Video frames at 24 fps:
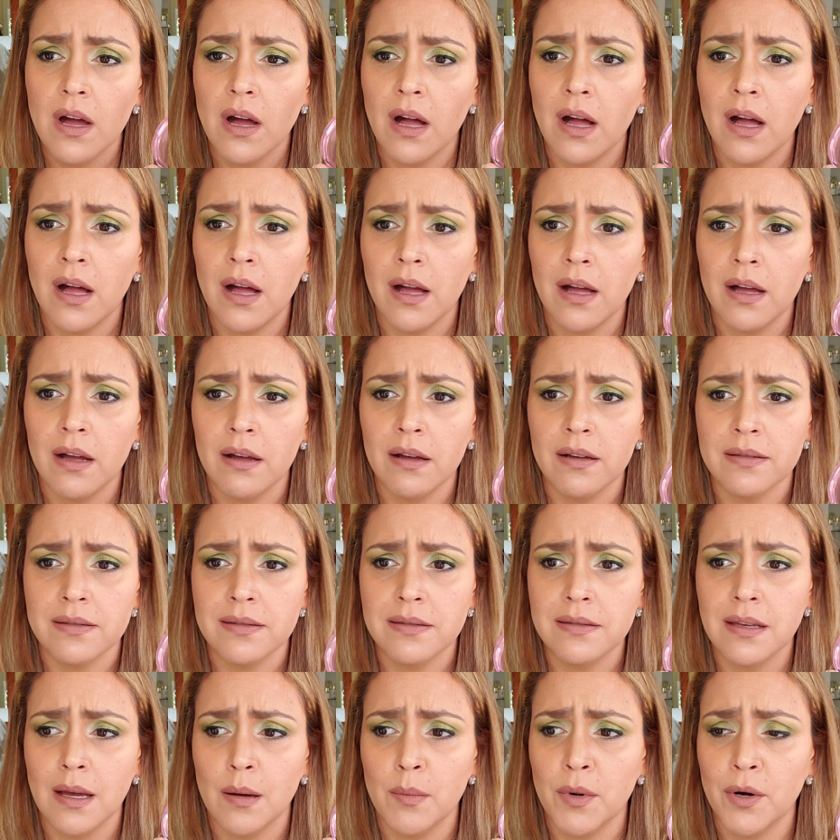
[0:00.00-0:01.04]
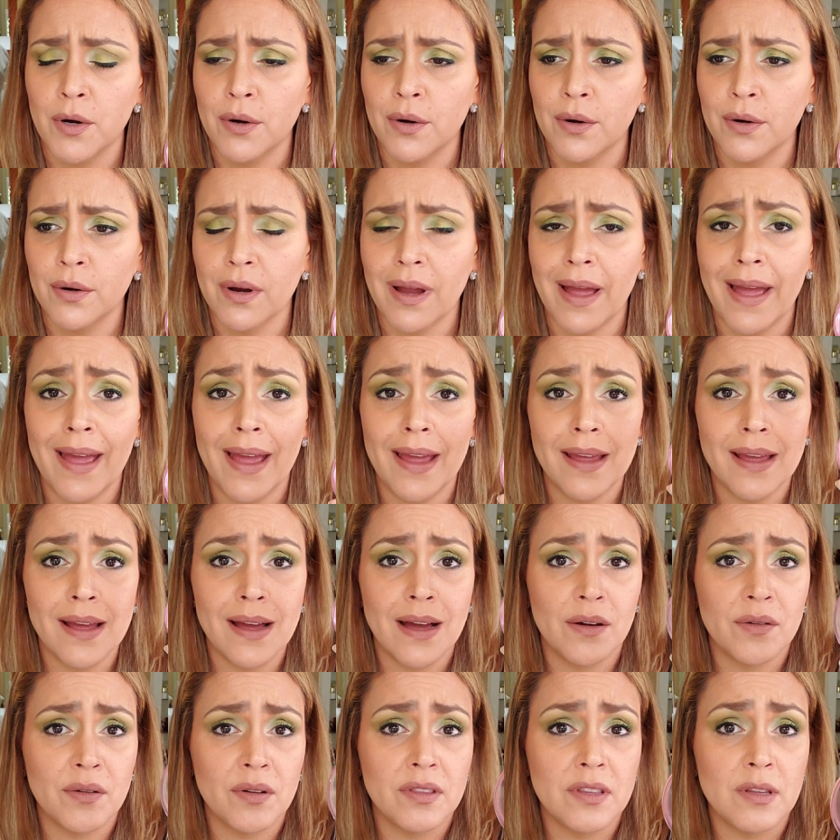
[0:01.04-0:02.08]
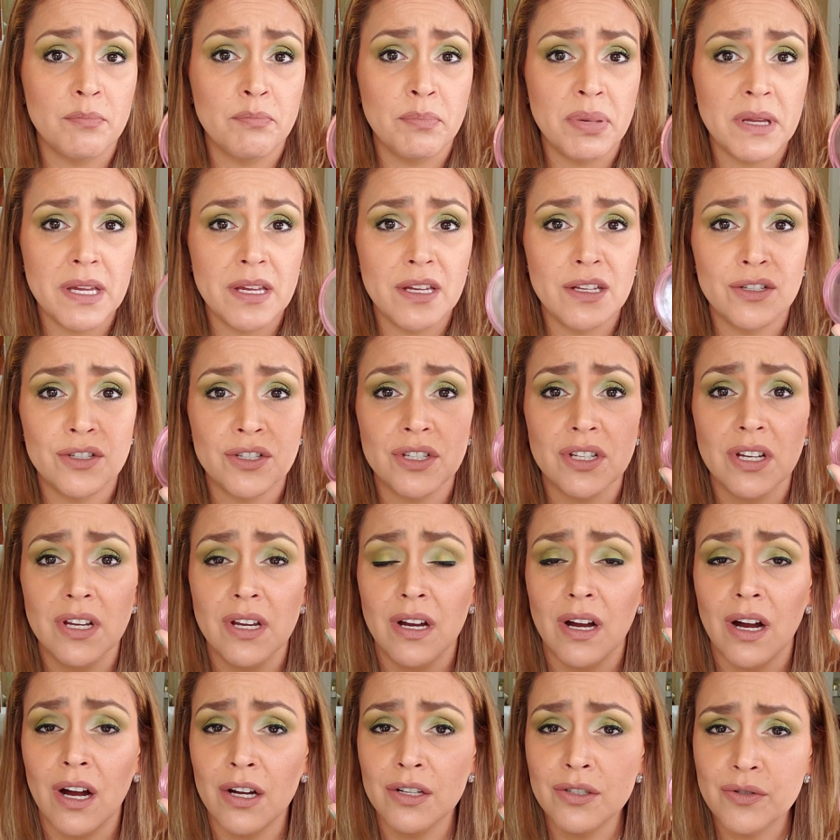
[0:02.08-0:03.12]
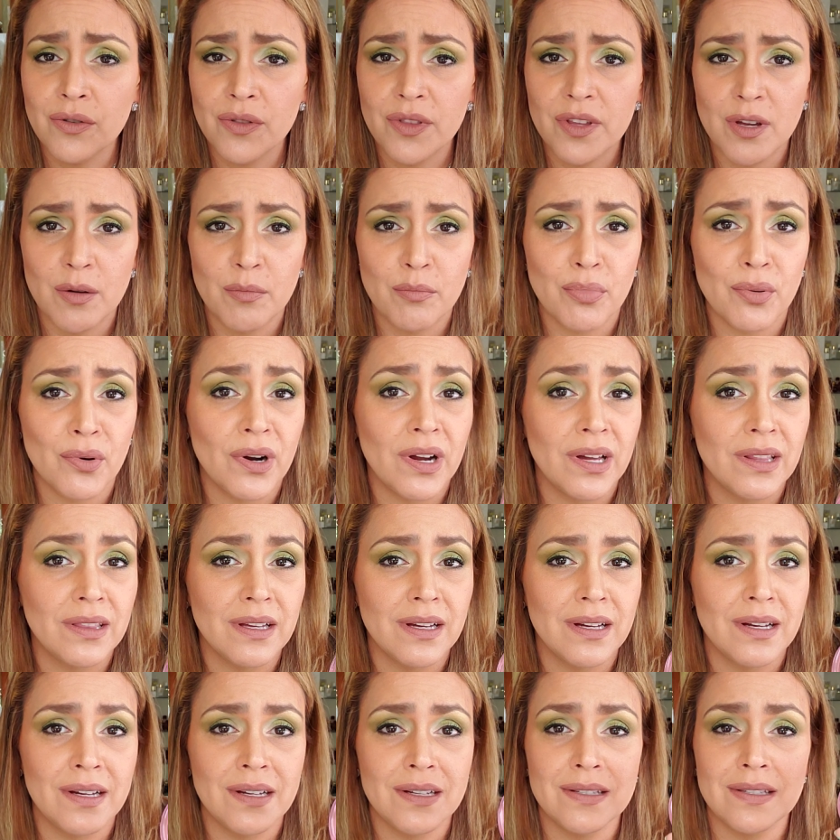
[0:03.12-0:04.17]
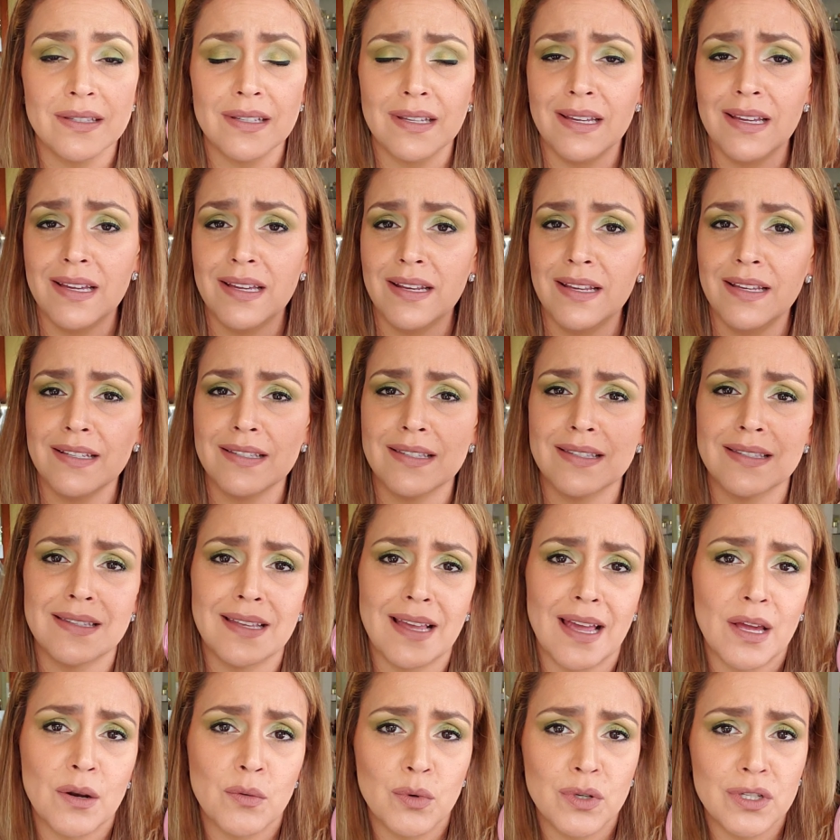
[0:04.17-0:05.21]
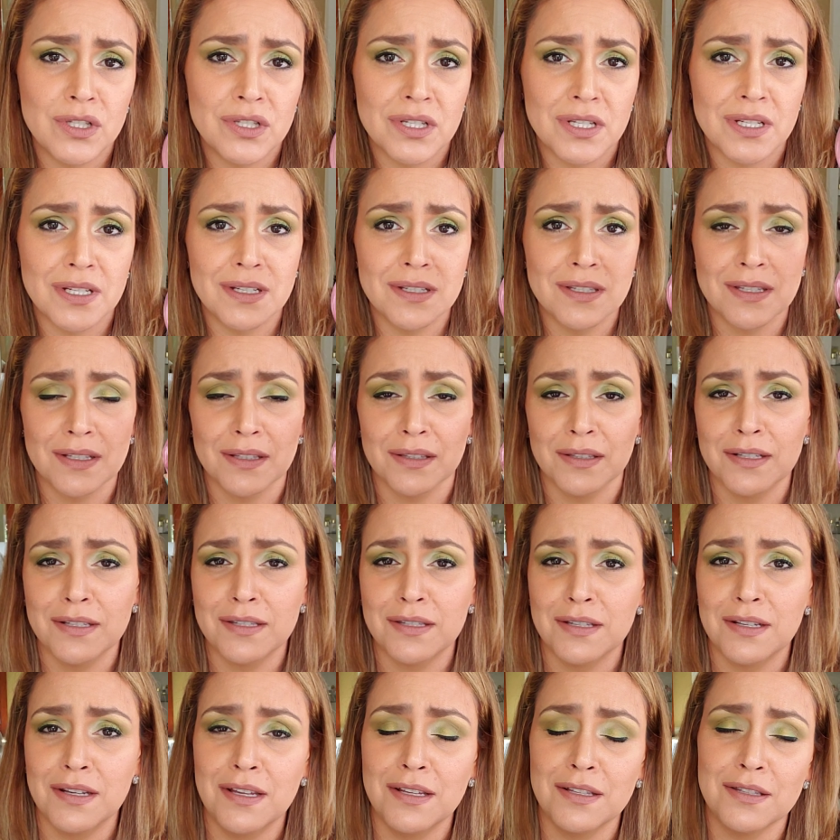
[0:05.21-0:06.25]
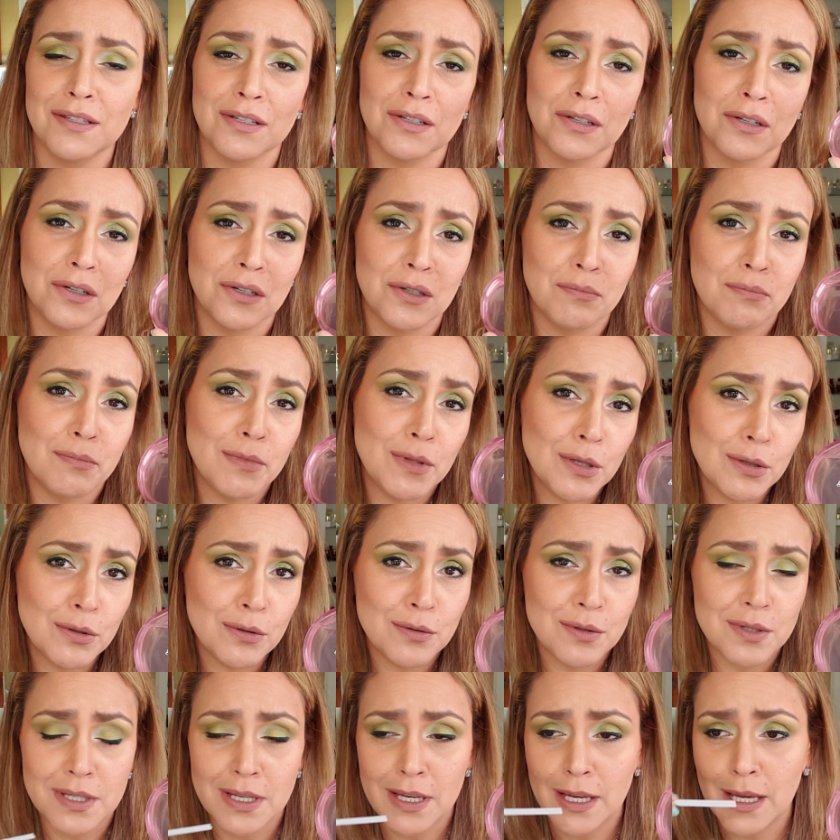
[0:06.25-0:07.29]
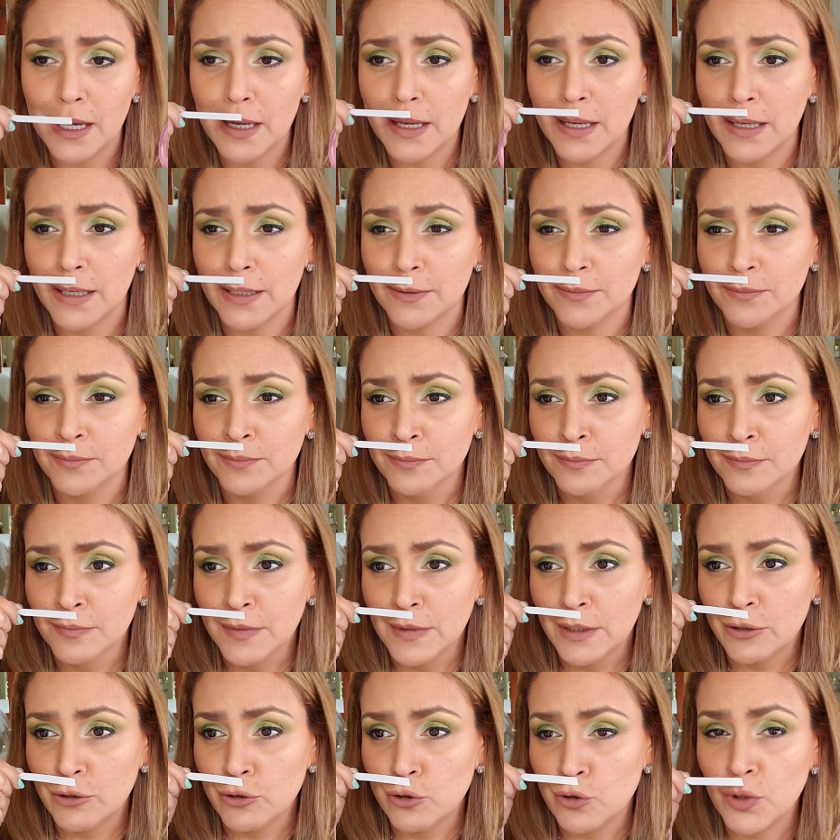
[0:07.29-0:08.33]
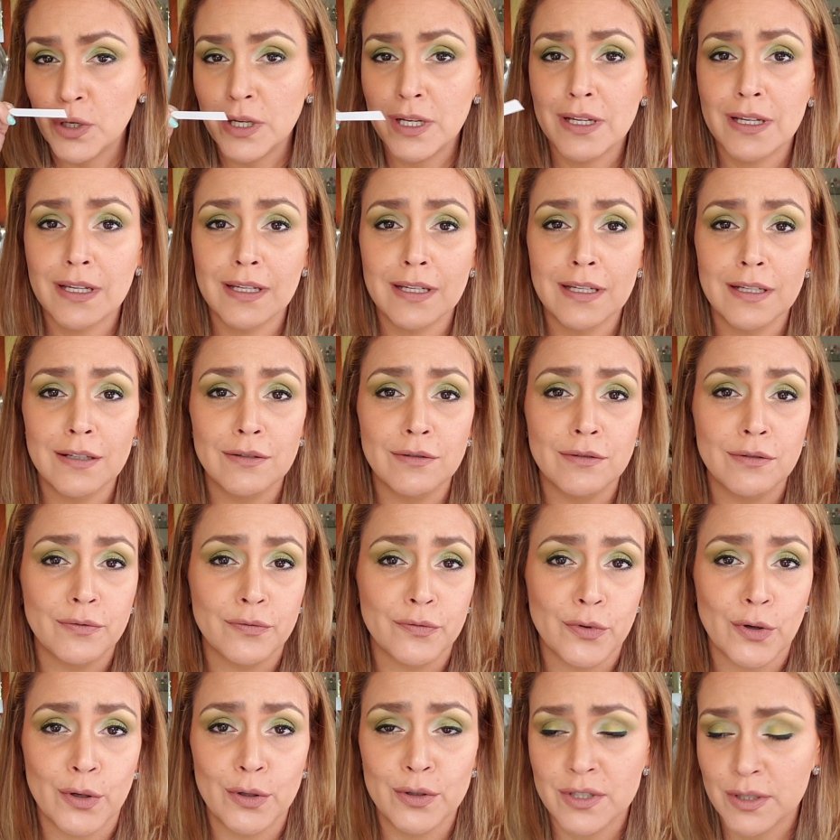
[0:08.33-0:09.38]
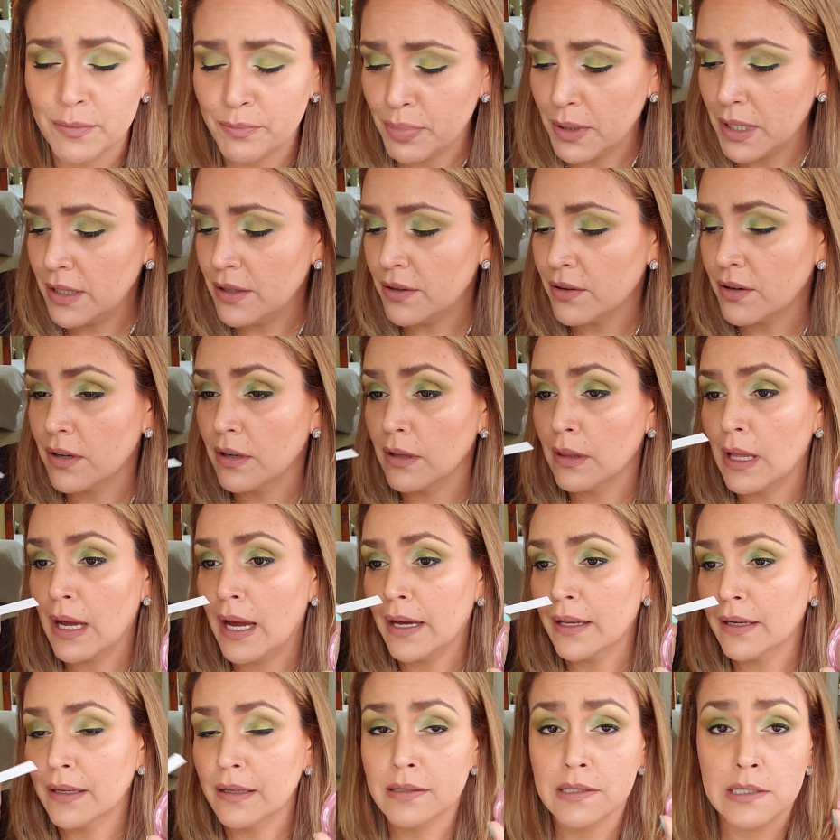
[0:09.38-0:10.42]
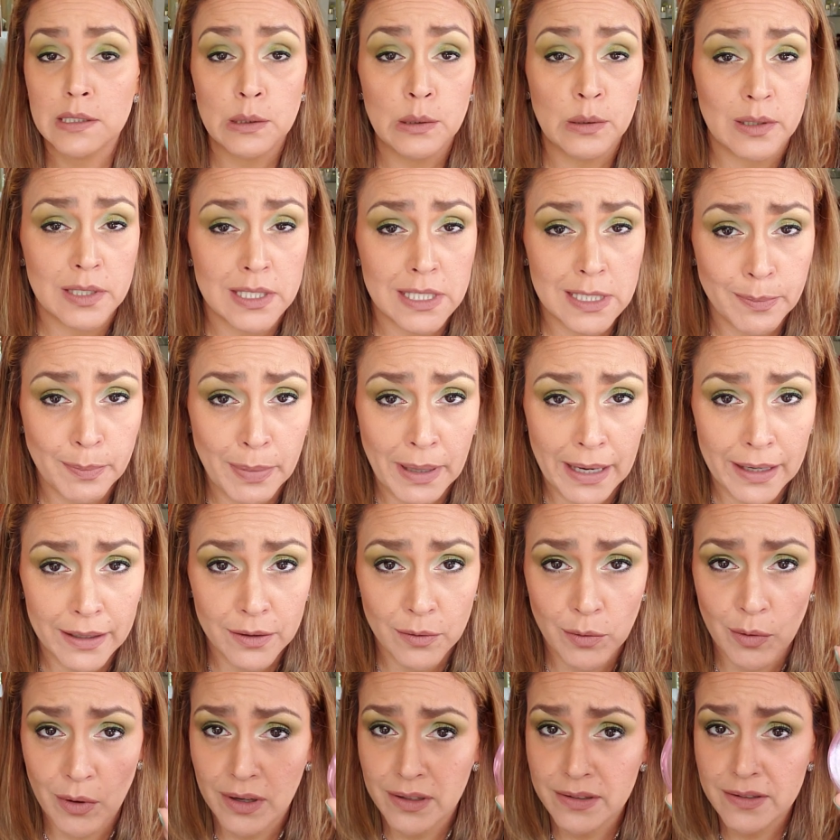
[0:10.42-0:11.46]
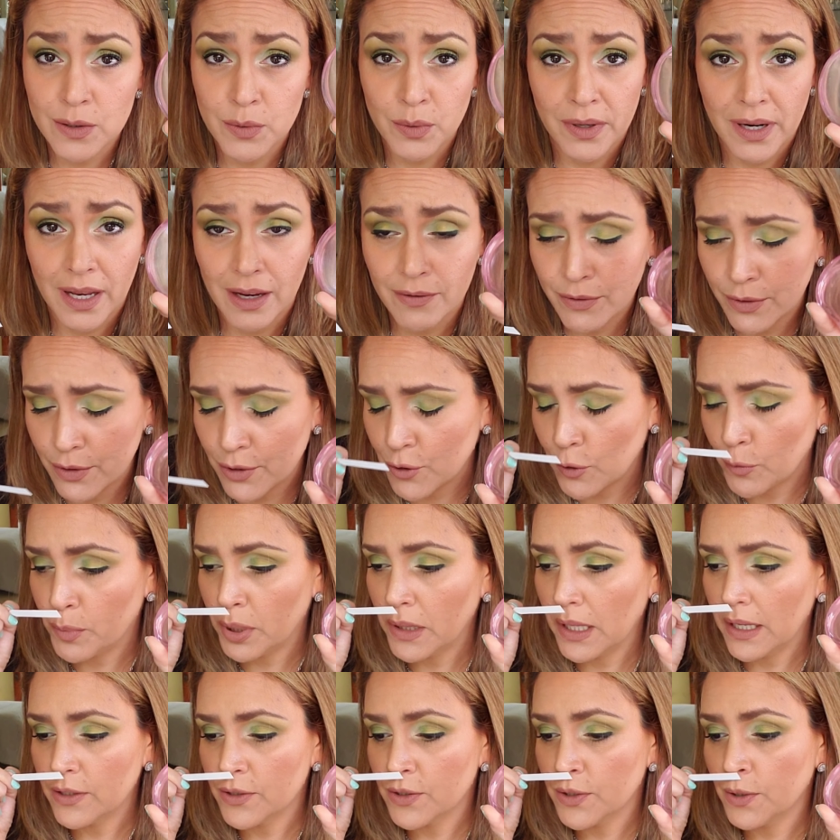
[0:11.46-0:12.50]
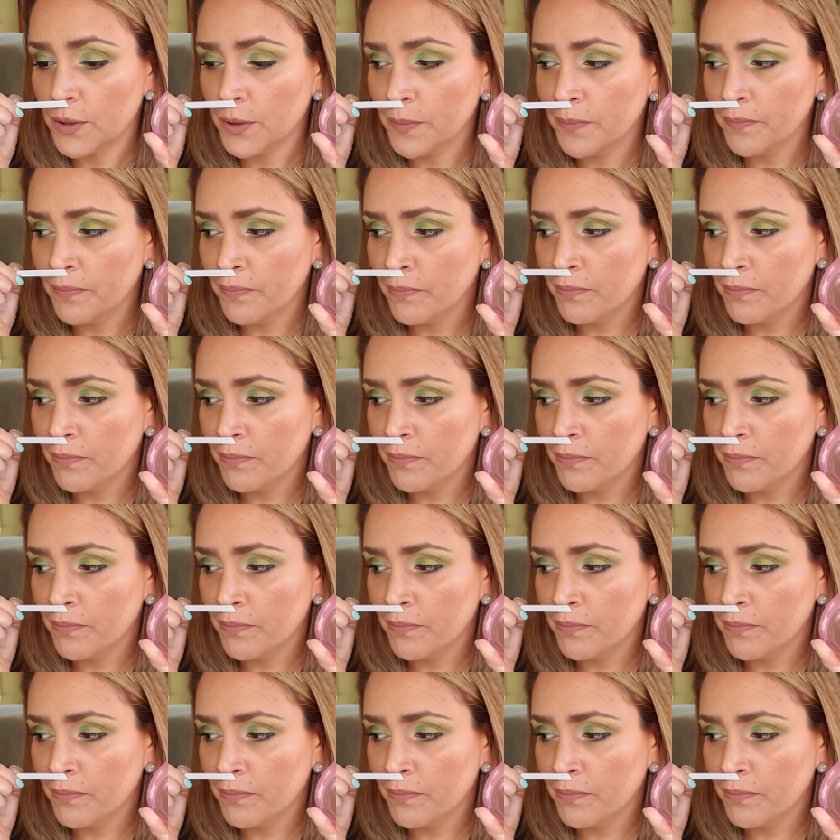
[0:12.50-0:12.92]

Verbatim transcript: uh, a summer hanging out at the beach, under the umbrellas, eating sandwiches and listening to good music and drinking virgin pina coladas or spiked ones, whatever's your pleasure.